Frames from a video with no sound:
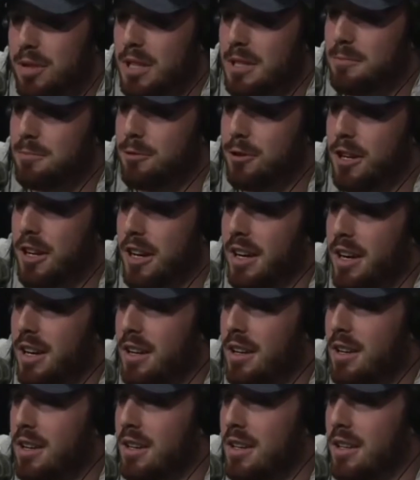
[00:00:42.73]
didn't
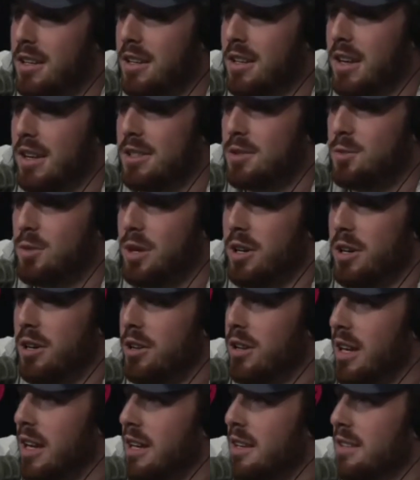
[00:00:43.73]
play as
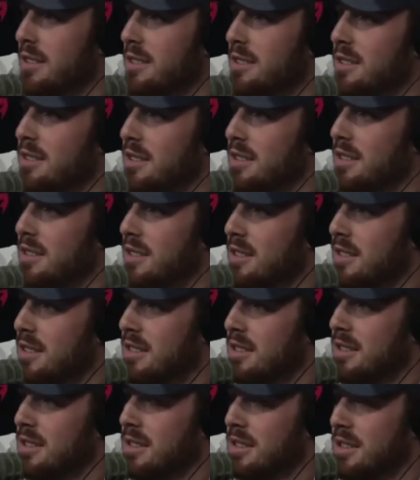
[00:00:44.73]
well as
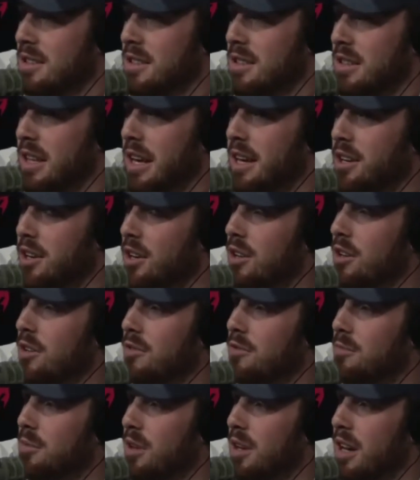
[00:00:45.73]
they could
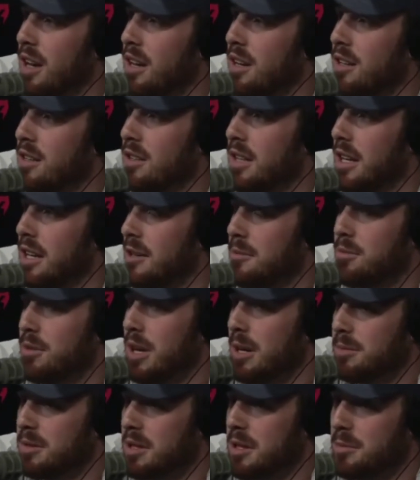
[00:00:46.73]
have played. They didn't
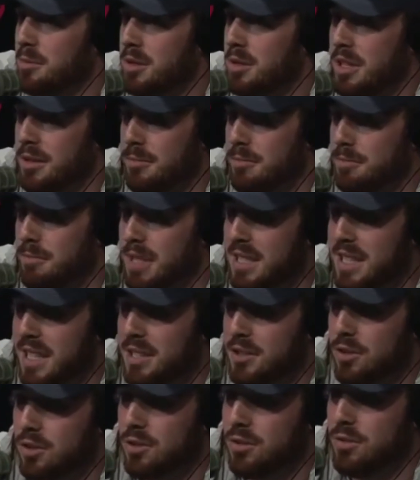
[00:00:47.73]
play up to their
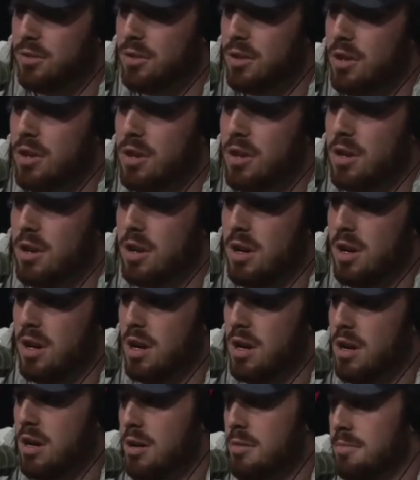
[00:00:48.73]
potential.
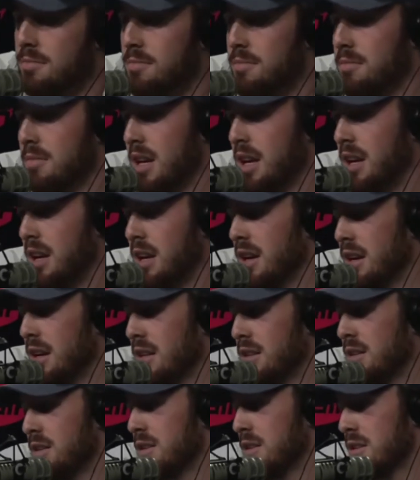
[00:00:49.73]
We
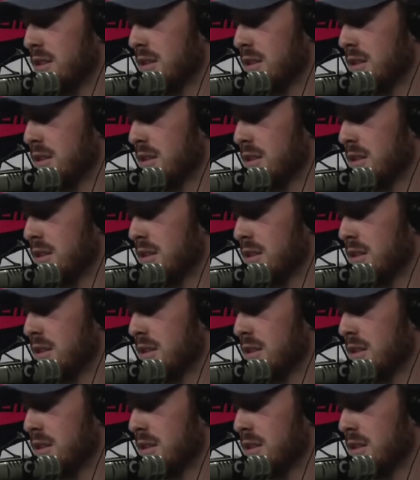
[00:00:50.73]
had